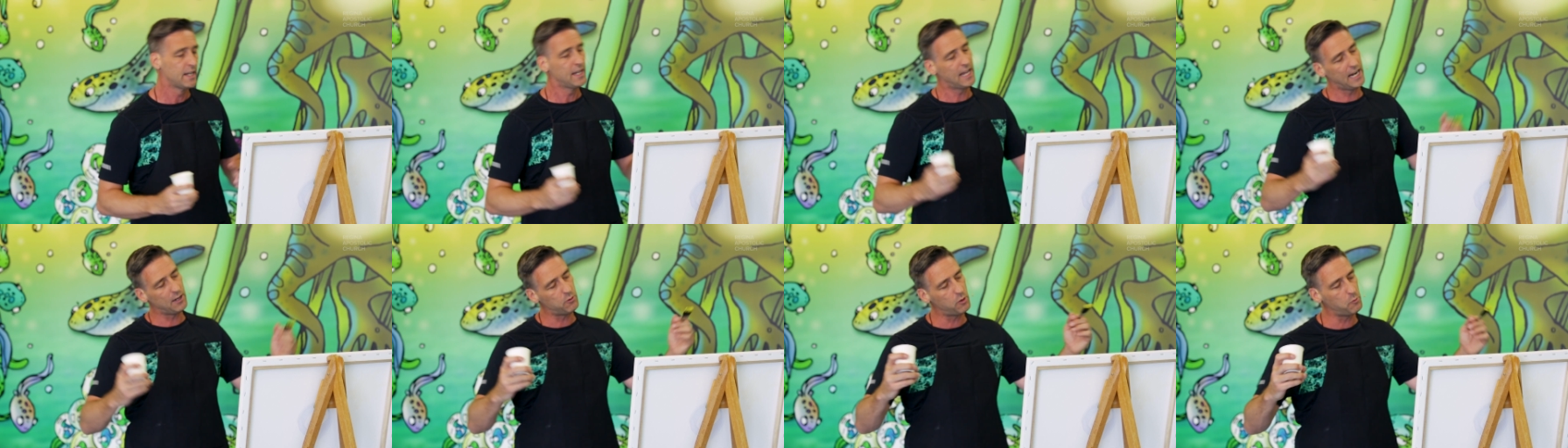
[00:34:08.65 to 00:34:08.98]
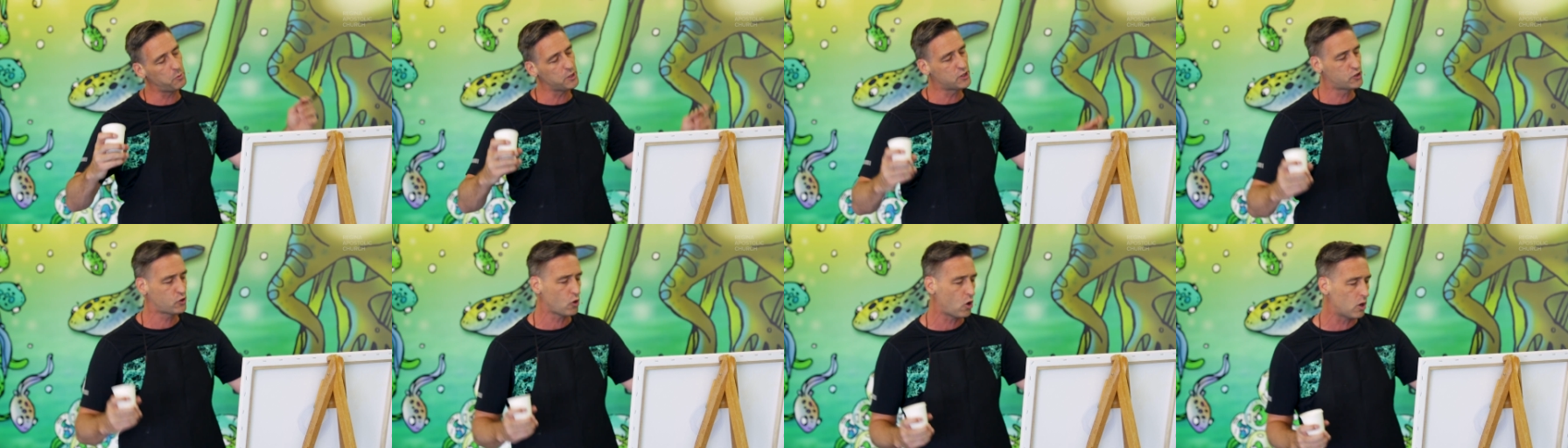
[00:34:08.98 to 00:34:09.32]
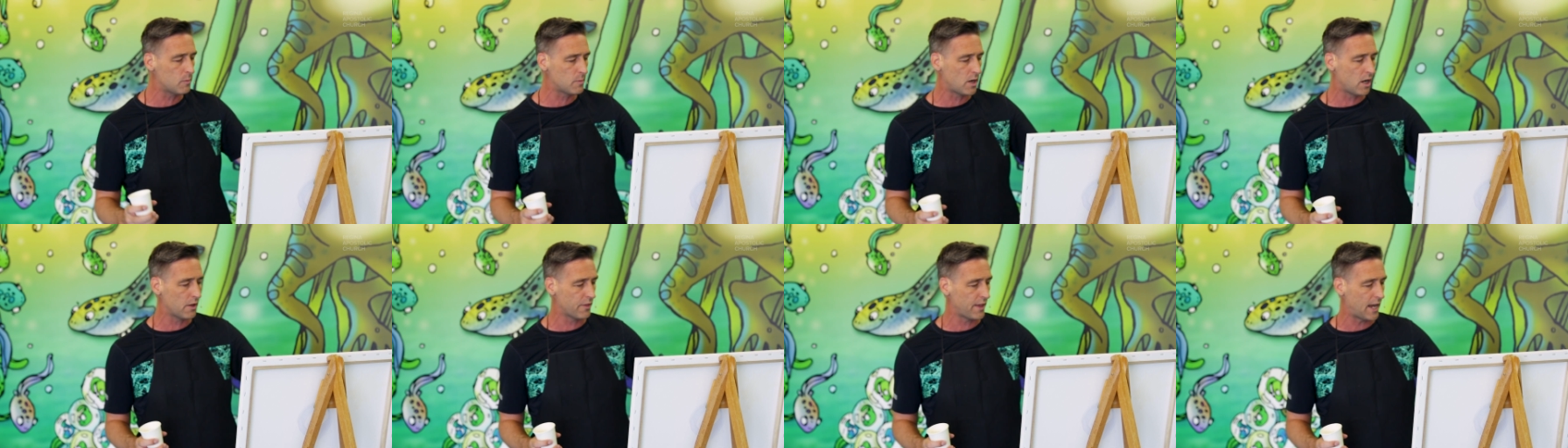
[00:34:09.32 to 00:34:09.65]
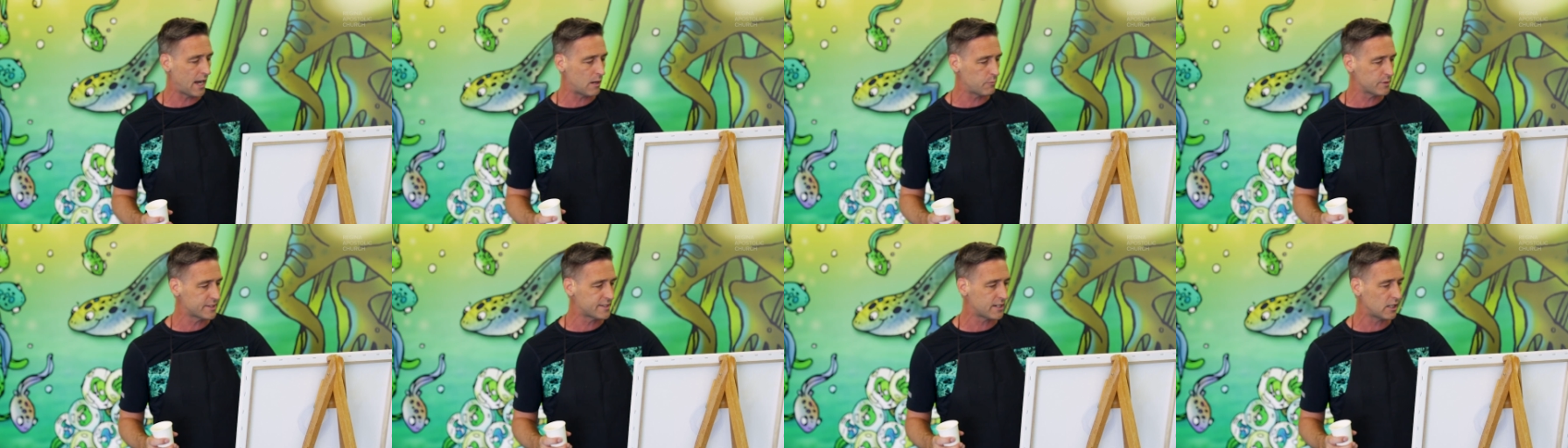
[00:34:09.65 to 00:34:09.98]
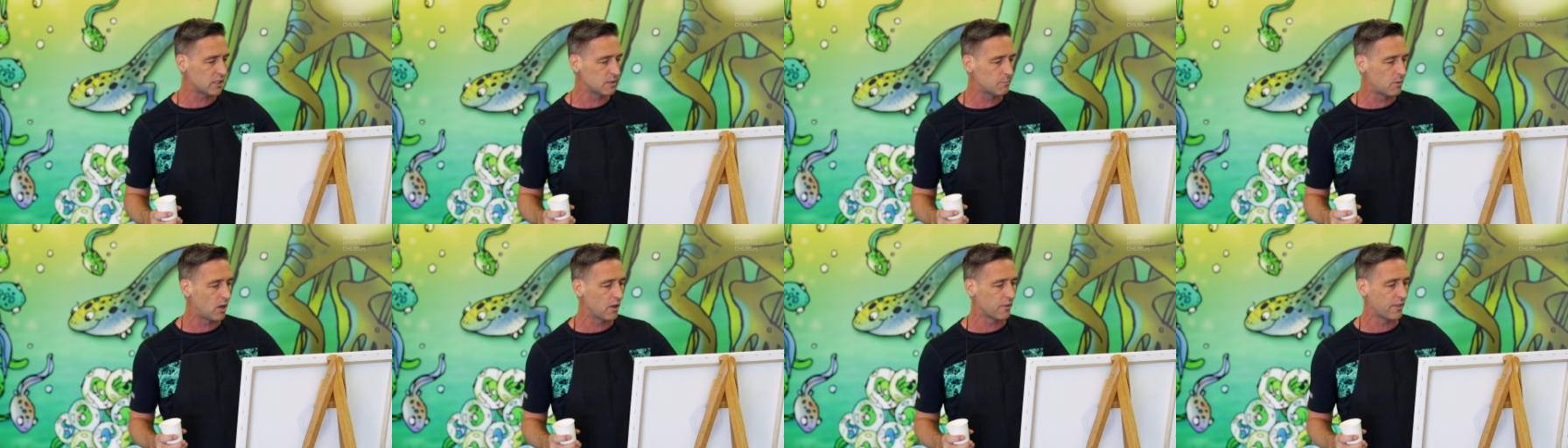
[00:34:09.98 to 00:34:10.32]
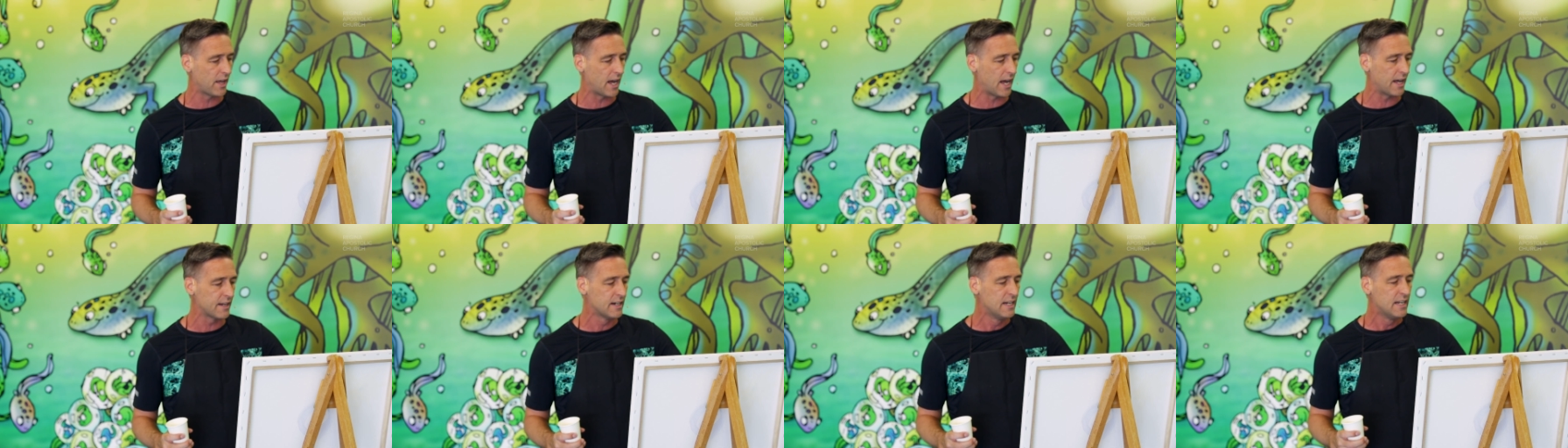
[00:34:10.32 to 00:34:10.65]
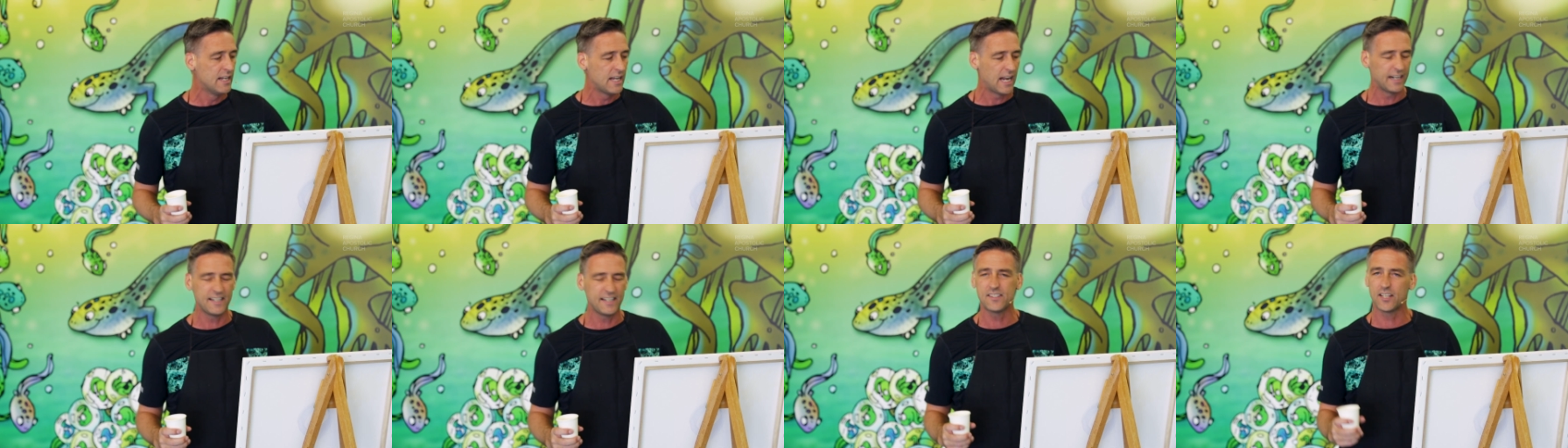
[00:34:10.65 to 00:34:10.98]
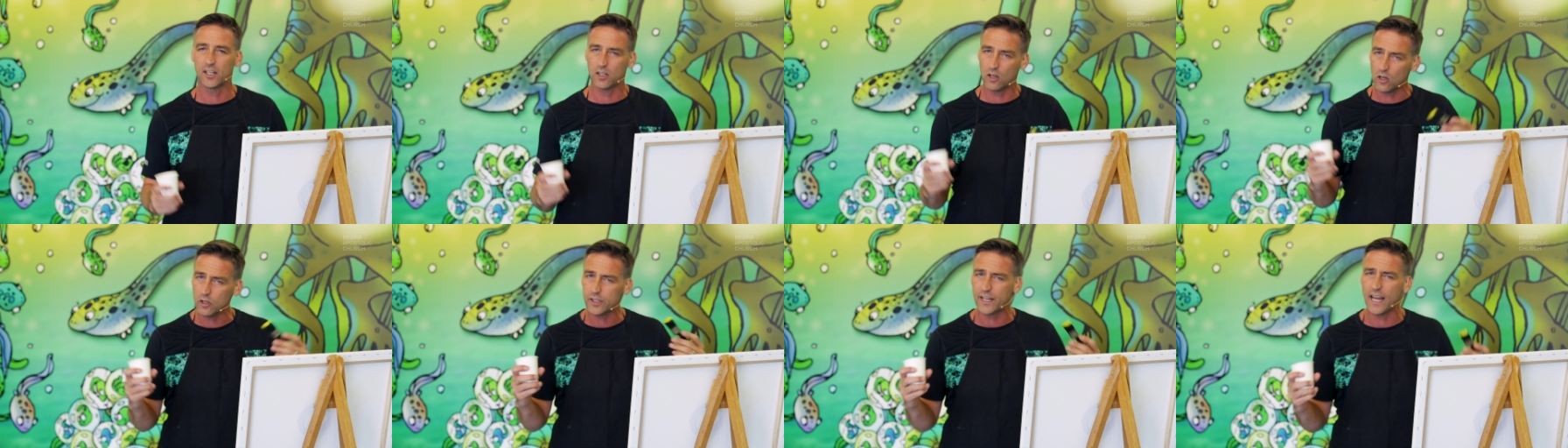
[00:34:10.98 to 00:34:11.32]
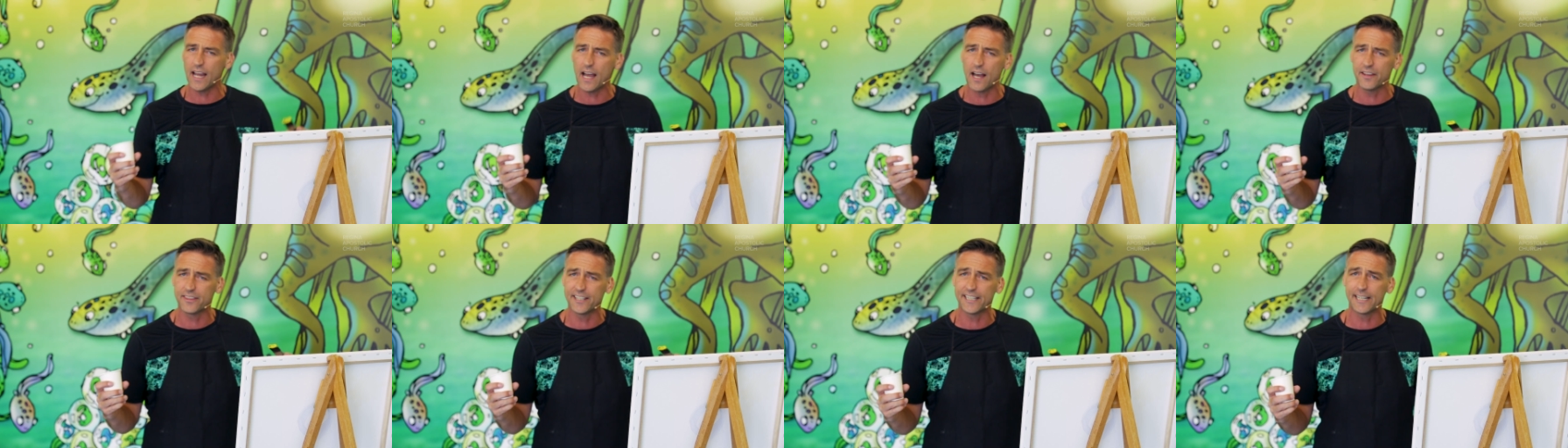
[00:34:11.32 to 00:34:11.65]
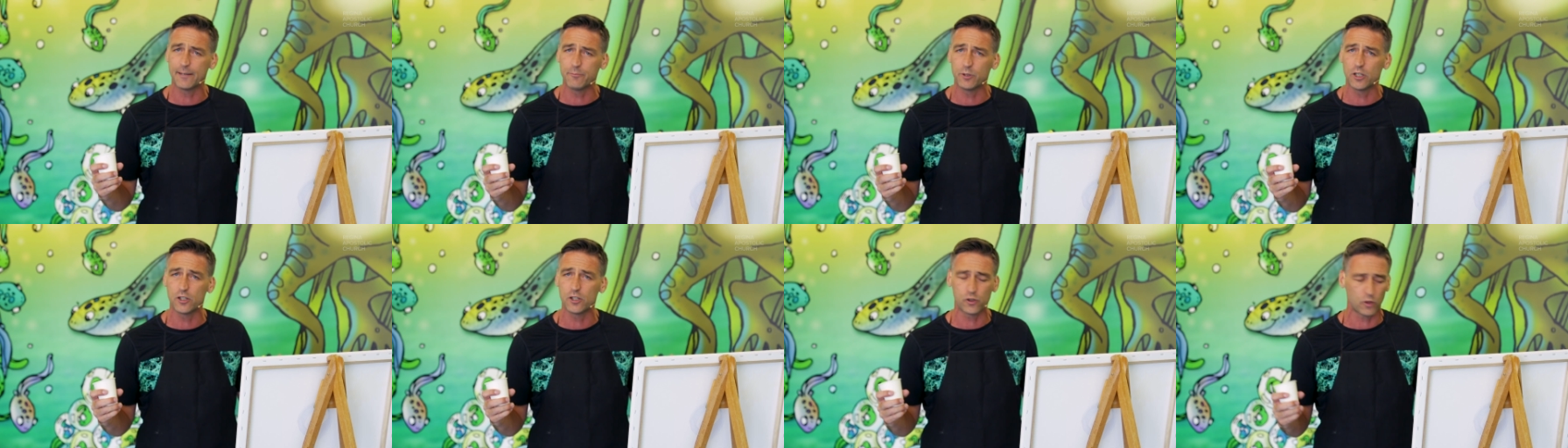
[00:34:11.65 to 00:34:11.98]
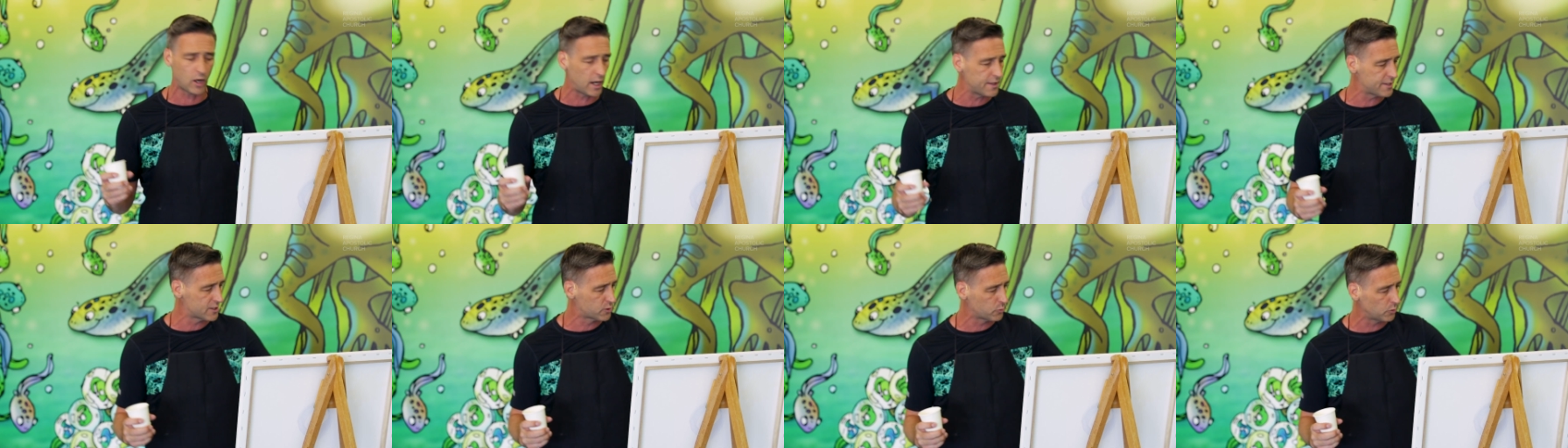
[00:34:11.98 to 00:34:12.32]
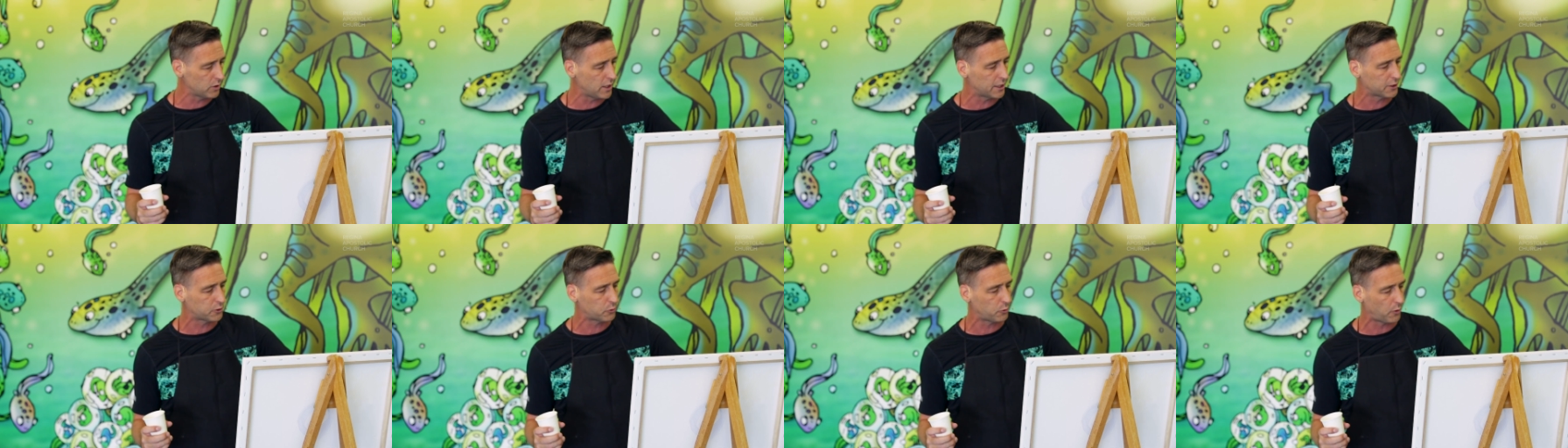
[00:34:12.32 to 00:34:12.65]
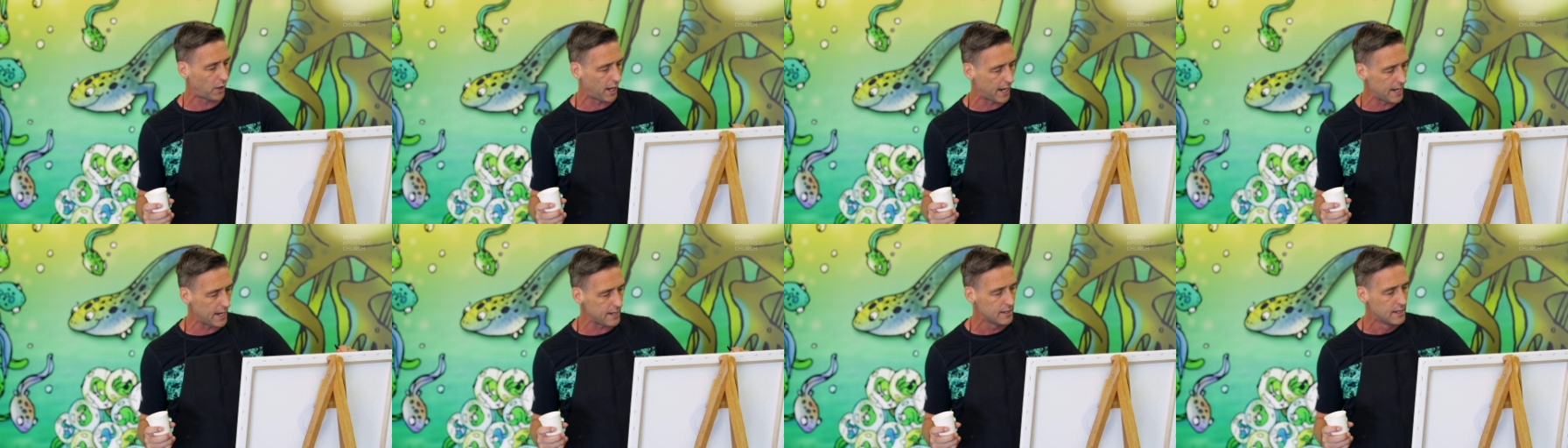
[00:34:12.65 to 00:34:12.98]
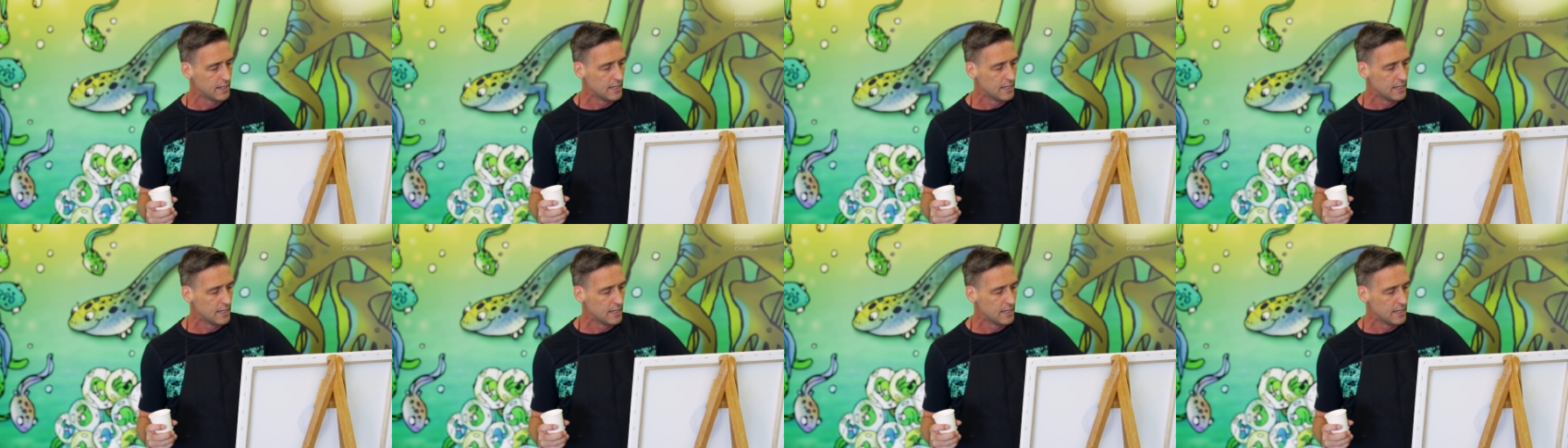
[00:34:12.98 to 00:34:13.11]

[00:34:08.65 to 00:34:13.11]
Anyway, we show him all that, we tell him all that, and he's like, okay, I think I'm gonna try this. We're like, great.